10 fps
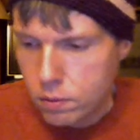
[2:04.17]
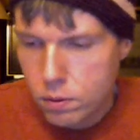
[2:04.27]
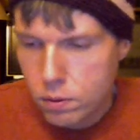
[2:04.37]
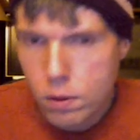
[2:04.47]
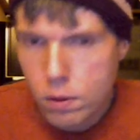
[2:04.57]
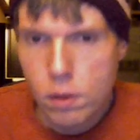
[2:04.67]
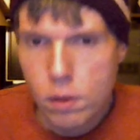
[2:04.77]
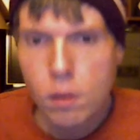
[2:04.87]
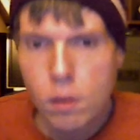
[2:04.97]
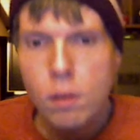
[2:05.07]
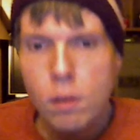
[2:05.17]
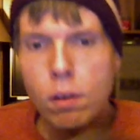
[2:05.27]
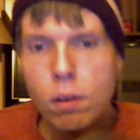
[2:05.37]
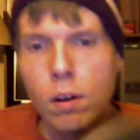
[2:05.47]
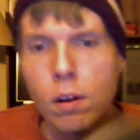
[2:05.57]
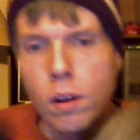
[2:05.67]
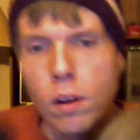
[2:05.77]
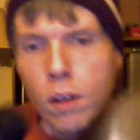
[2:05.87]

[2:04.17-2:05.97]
Nothing is said.